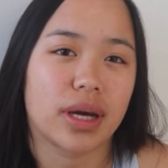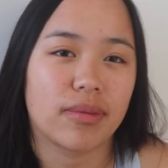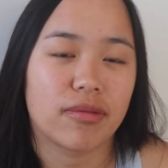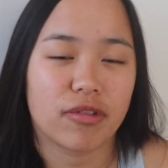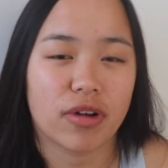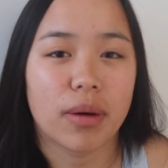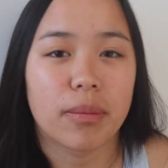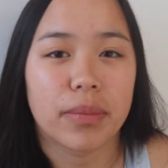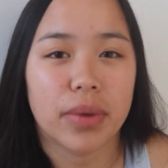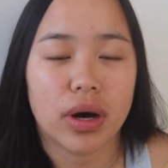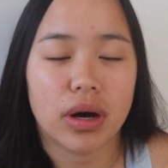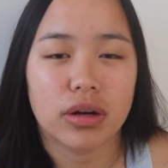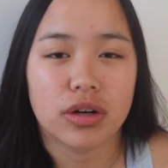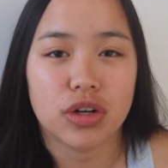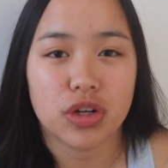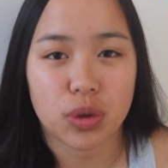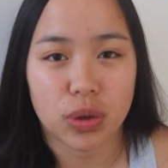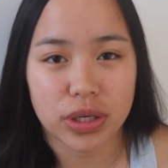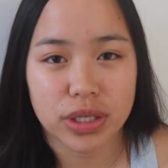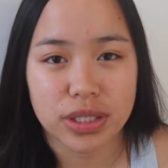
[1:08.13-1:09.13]
I'm from
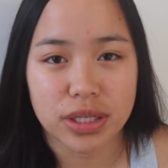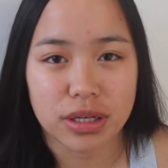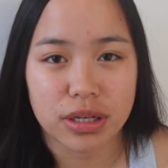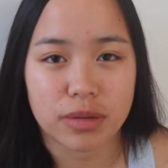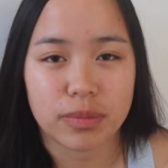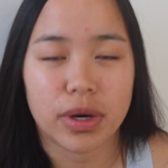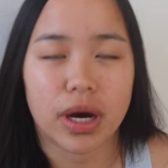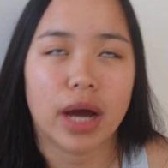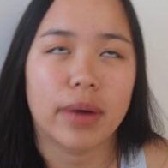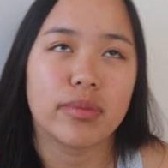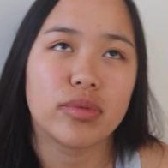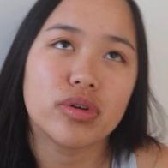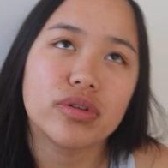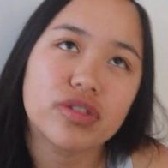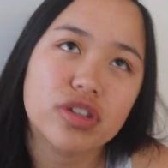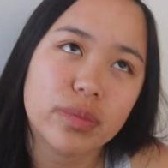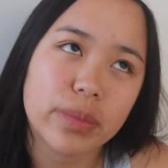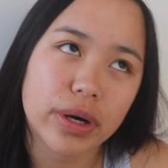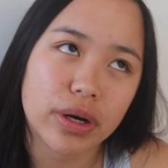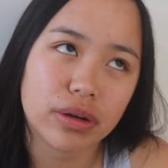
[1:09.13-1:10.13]
New York City, but I
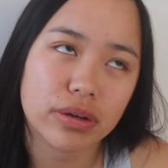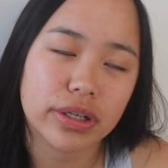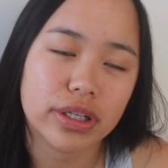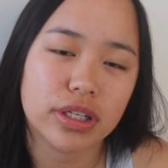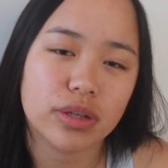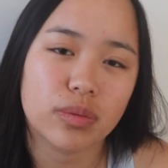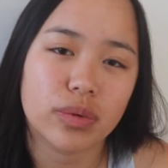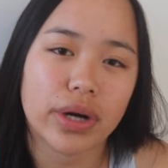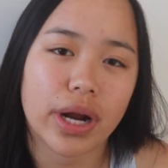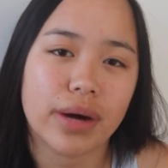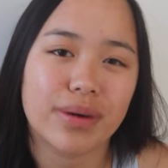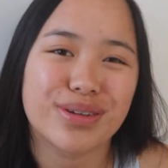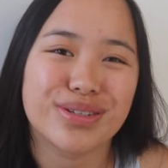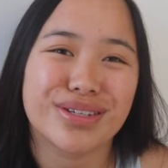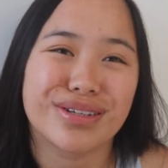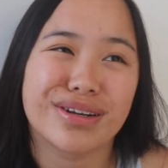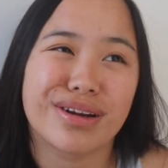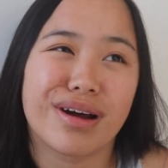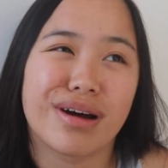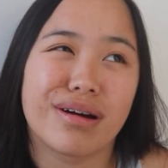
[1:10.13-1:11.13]
moved to Maryland when I was
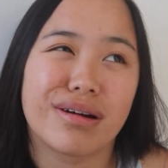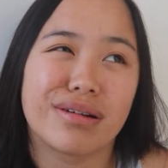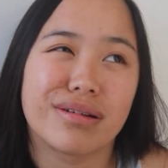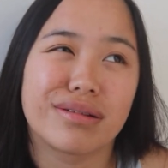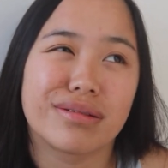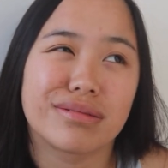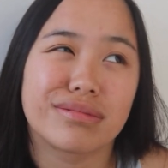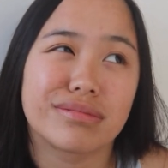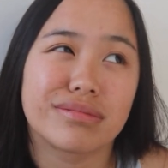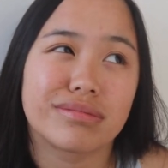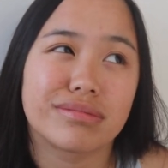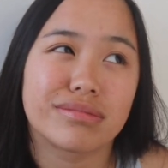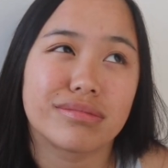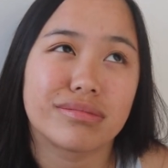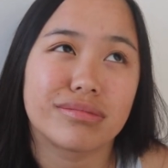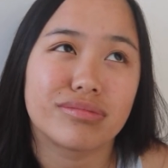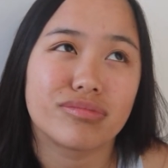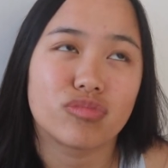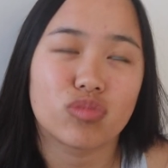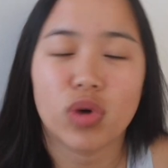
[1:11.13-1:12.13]
in,
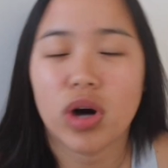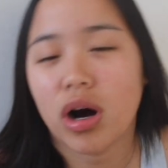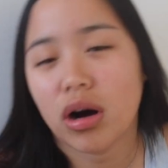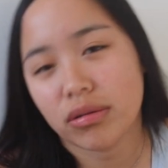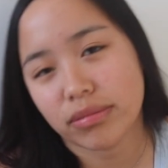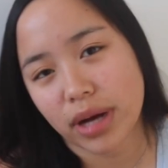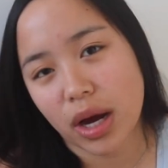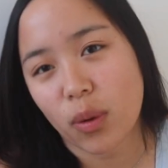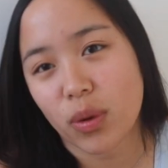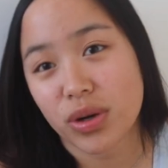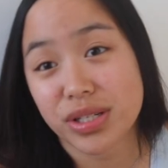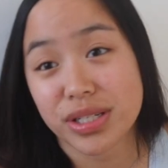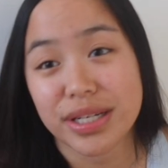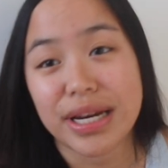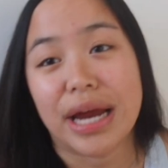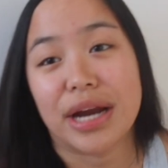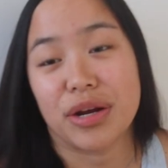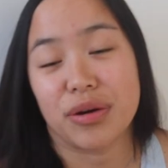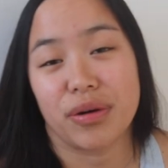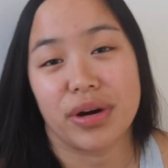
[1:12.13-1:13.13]
I wasn't in
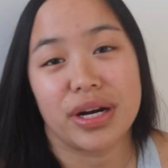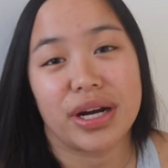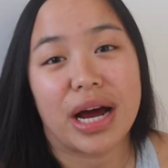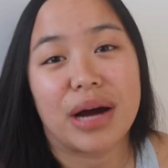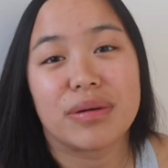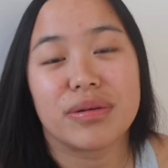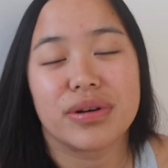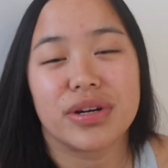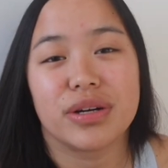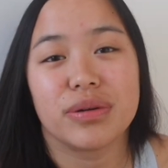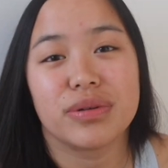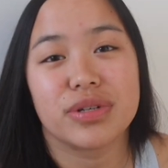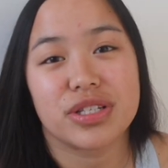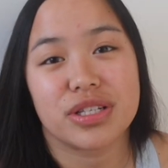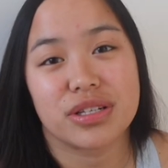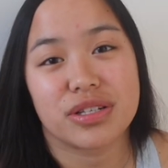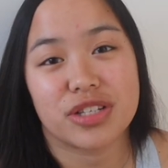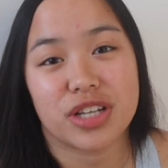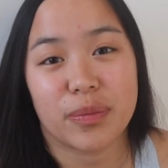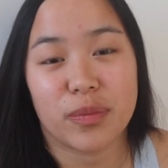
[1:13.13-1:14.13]
any grade. It was
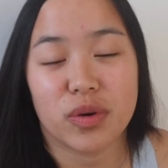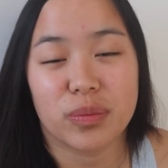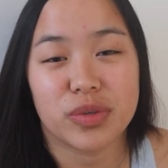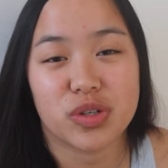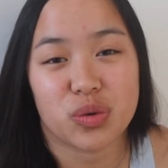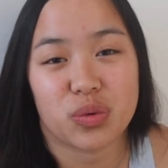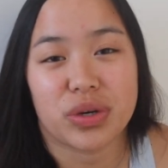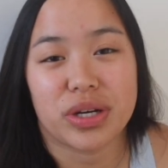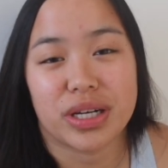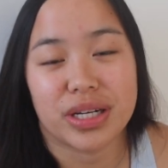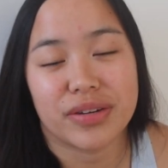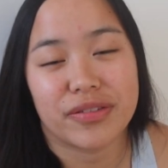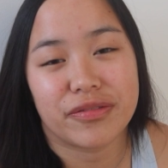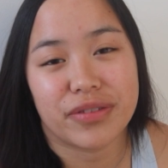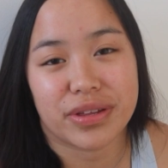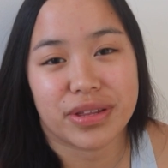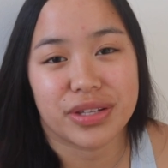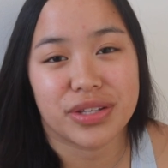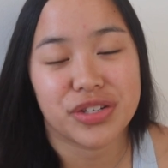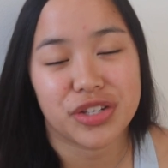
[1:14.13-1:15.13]
the summer between
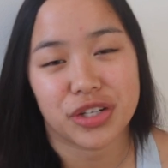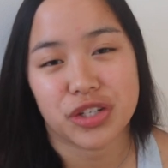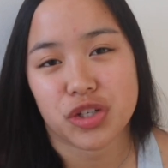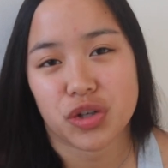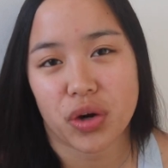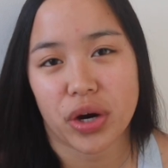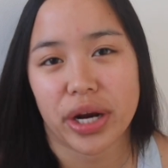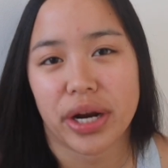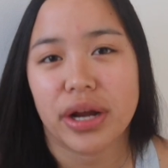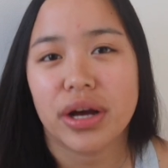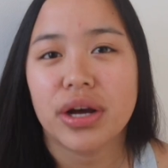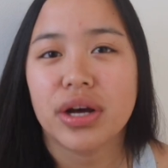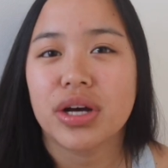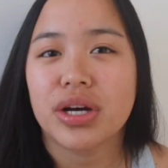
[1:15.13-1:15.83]
5th and 6th grade.